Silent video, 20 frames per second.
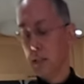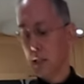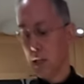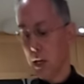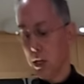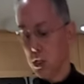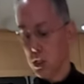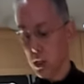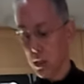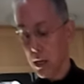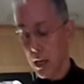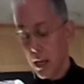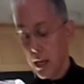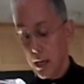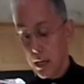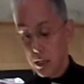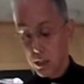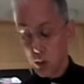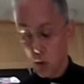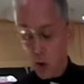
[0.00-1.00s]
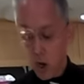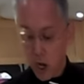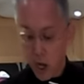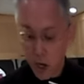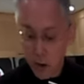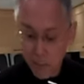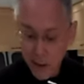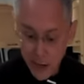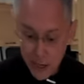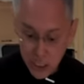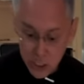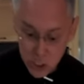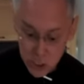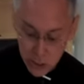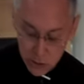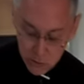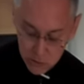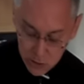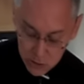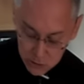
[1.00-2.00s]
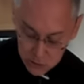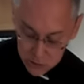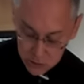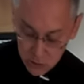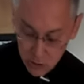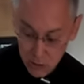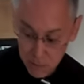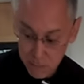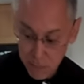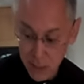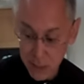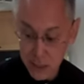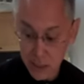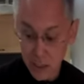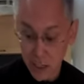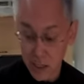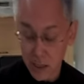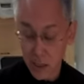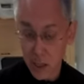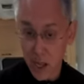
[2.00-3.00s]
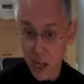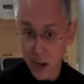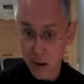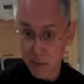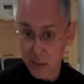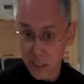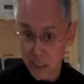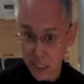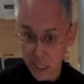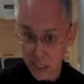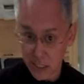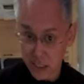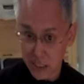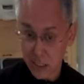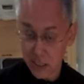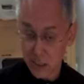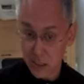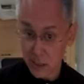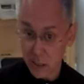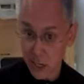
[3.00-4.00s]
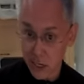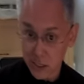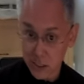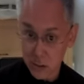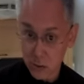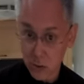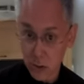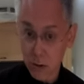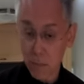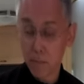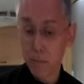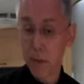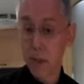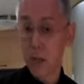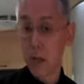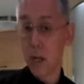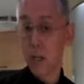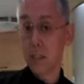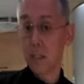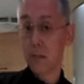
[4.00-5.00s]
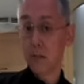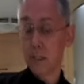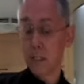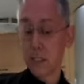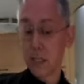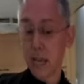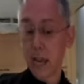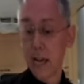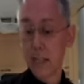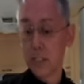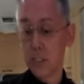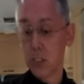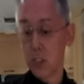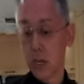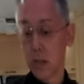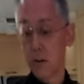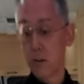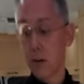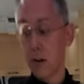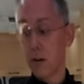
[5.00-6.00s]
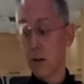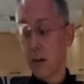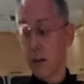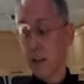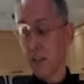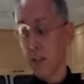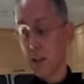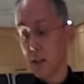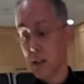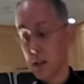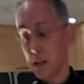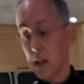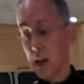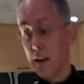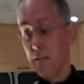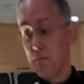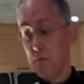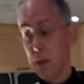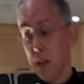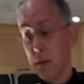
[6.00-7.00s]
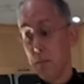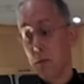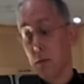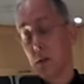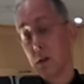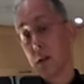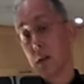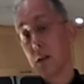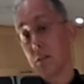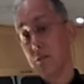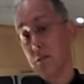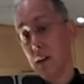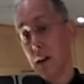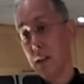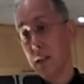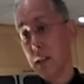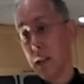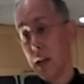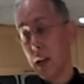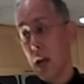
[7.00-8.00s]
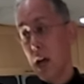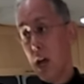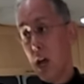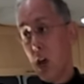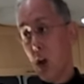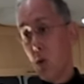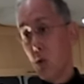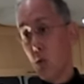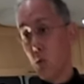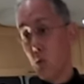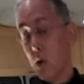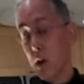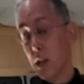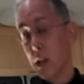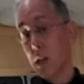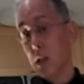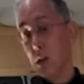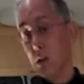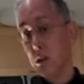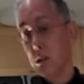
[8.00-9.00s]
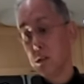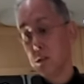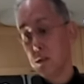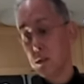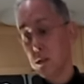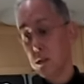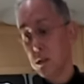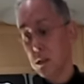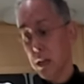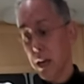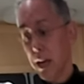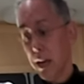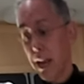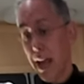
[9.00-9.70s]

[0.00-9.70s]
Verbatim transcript: station. So automatic generator start makes a lot of sense in the Lexor because of its gas generator. And I think a lot of people are going to find that really useful and